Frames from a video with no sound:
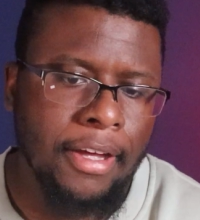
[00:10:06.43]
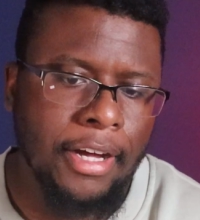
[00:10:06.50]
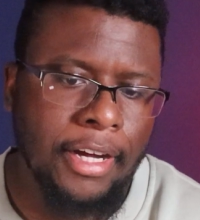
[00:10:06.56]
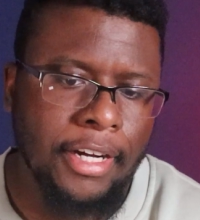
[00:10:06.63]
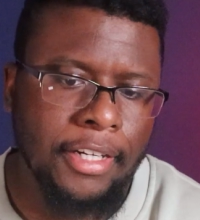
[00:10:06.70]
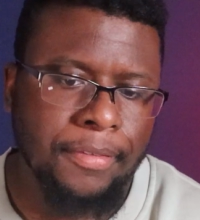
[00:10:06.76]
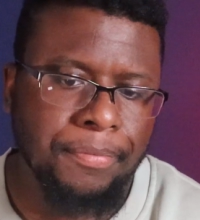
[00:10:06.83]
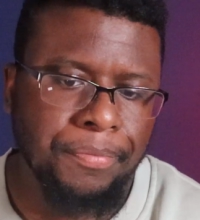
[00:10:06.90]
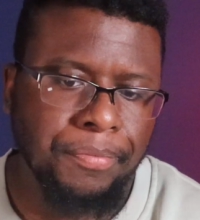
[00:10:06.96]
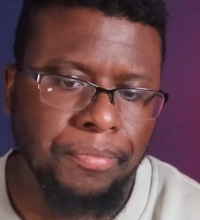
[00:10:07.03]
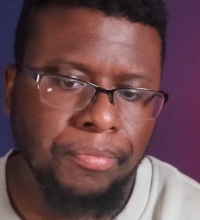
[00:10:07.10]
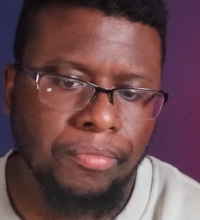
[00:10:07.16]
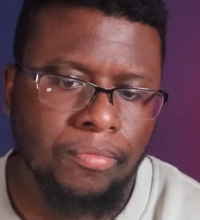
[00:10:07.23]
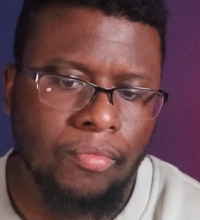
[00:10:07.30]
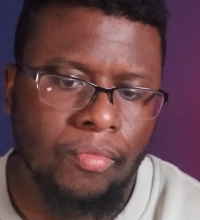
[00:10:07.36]

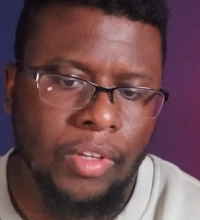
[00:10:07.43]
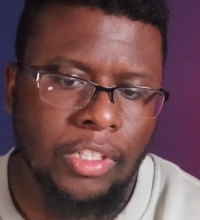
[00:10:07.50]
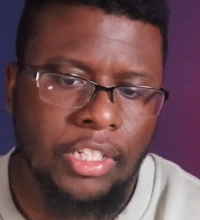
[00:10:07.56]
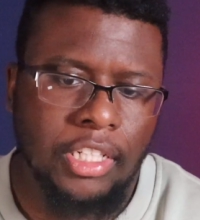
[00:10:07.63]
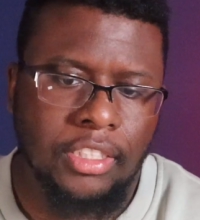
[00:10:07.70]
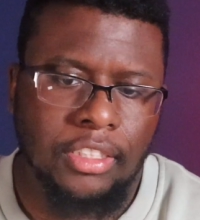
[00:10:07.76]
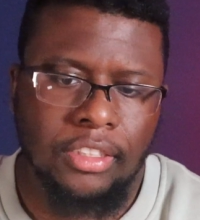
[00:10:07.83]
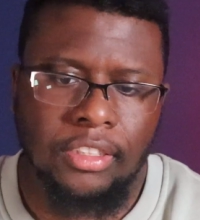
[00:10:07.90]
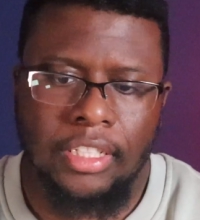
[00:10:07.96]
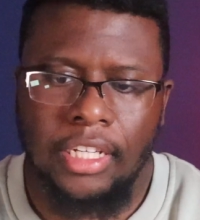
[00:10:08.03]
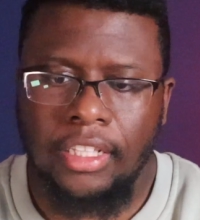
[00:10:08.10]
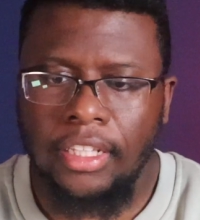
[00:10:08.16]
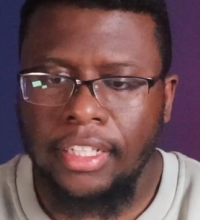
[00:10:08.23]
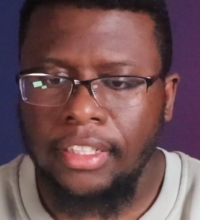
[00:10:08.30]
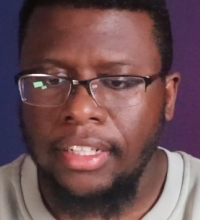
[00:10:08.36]
And not to
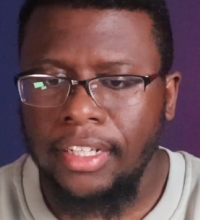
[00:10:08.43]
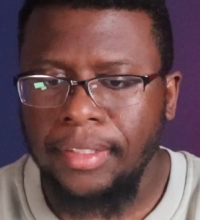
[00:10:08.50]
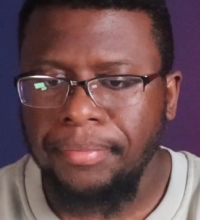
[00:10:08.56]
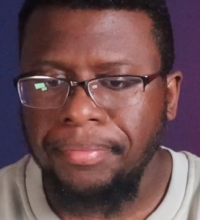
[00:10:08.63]
say, like,